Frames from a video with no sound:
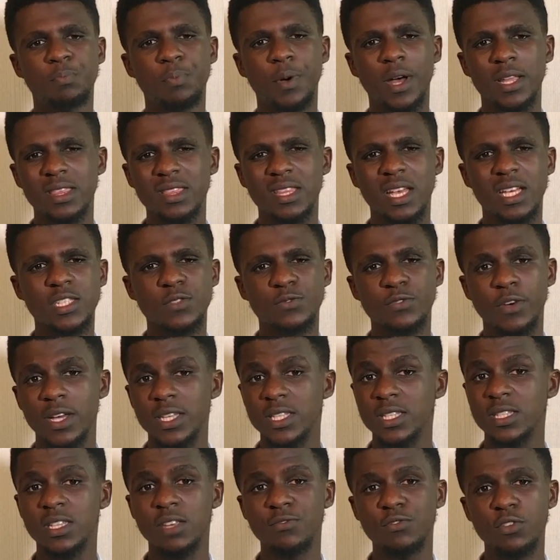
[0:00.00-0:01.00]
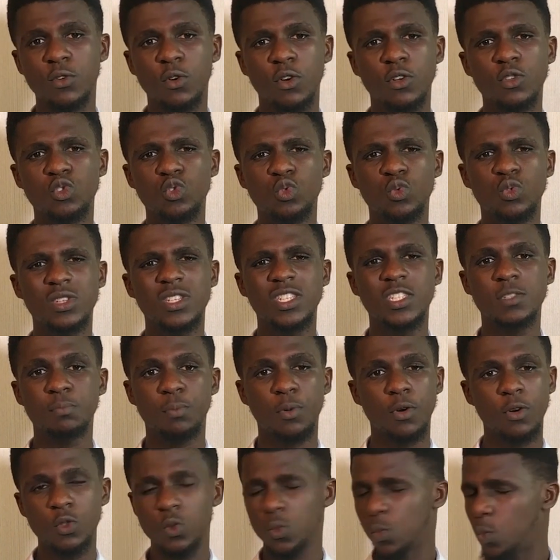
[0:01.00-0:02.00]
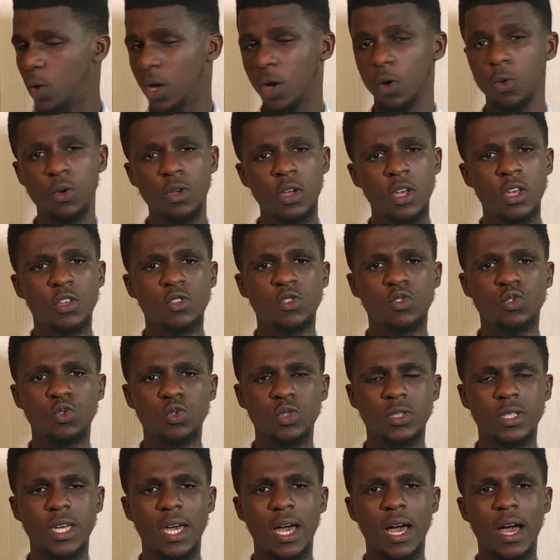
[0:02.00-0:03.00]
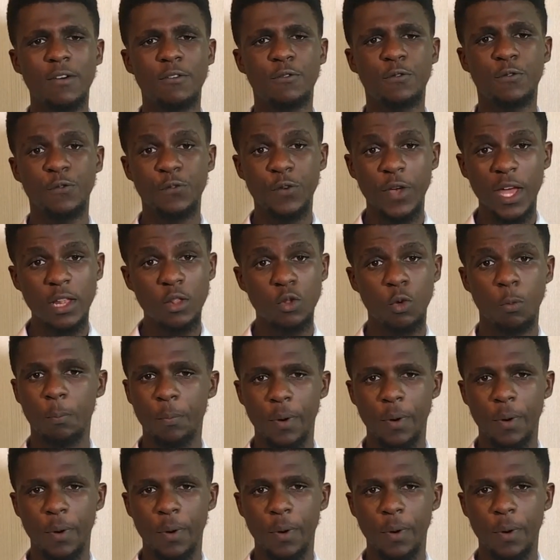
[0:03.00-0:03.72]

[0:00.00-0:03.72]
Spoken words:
partners find it difficult to respond well to their fellow